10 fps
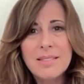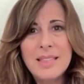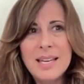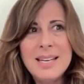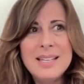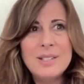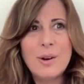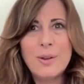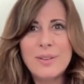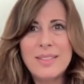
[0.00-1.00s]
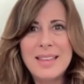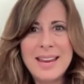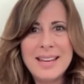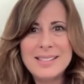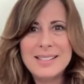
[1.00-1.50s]
These are the
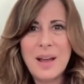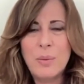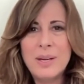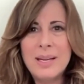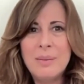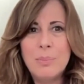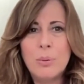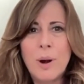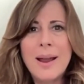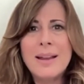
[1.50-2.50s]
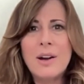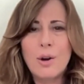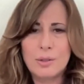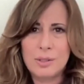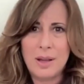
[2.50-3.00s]
things that we pride
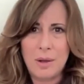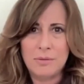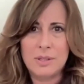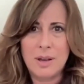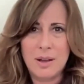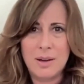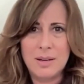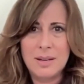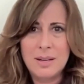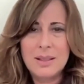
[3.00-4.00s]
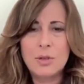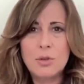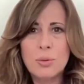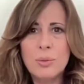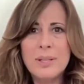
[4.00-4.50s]
ourselves on, that
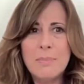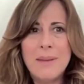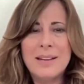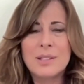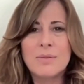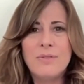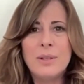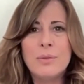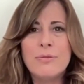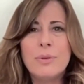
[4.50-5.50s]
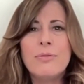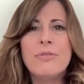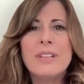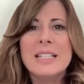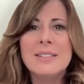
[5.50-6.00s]
truly make us feel
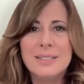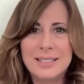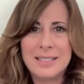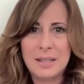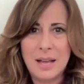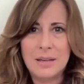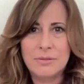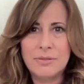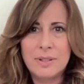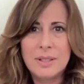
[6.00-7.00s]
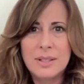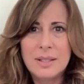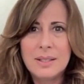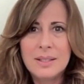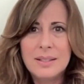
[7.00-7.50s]
fulfilled in life,
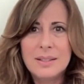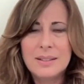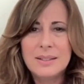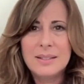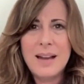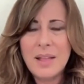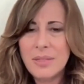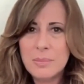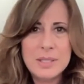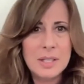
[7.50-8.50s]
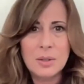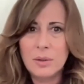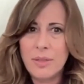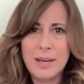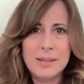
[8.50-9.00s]
not the
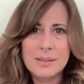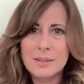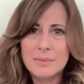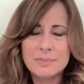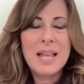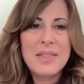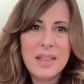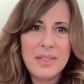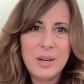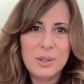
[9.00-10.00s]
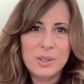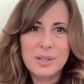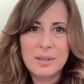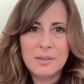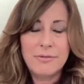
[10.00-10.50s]
material things. And then there's
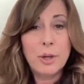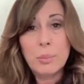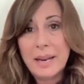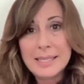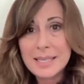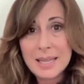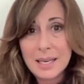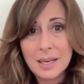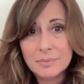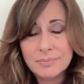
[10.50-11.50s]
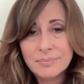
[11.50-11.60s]
the fear-based thinking.